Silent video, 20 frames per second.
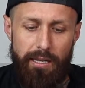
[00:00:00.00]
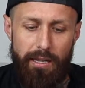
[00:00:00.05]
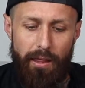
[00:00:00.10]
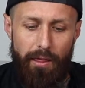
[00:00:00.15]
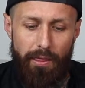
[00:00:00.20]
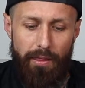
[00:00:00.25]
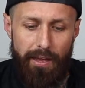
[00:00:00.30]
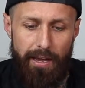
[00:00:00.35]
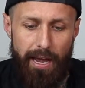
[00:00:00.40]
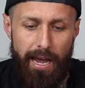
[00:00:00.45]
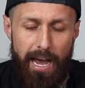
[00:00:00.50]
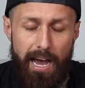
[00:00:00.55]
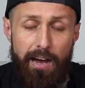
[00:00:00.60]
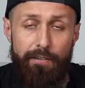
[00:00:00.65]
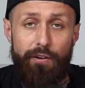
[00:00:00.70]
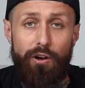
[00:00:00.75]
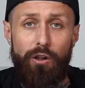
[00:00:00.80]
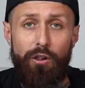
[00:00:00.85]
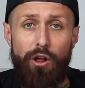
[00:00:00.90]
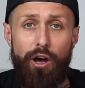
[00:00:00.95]
that
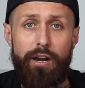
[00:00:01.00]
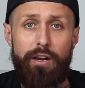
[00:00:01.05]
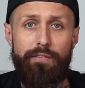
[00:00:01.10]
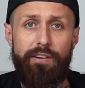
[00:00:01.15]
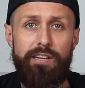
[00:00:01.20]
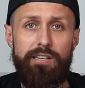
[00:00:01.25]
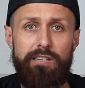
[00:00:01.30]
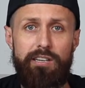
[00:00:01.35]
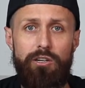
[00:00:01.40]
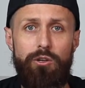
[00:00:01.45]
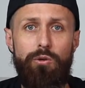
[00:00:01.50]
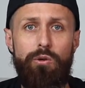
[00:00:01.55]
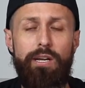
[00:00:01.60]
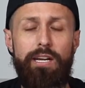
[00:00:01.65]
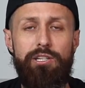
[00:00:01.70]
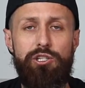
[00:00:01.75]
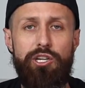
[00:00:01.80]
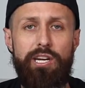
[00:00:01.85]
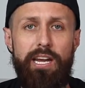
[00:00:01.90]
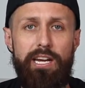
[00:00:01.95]
have a lot of continuing
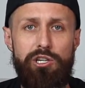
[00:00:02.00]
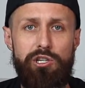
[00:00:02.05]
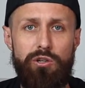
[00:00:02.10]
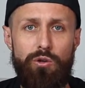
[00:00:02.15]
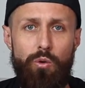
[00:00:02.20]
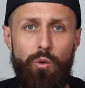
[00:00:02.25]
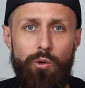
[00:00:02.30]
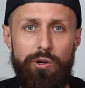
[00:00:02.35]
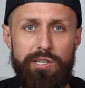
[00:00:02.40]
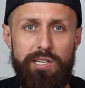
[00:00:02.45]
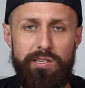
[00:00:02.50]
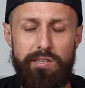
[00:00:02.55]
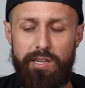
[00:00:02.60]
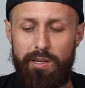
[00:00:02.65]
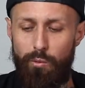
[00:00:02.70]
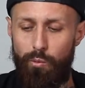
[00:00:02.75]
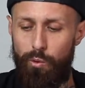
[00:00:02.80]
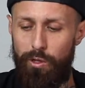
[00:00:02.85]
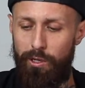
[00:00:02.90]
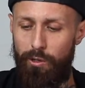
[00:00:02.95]
education courses
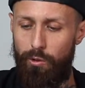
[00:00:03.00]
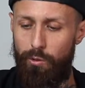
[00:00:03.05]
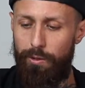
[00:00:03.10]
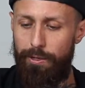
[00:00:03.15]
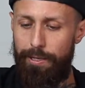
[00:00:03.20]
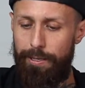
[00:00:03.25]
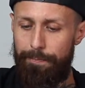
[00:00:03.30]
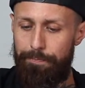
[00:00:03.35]
that will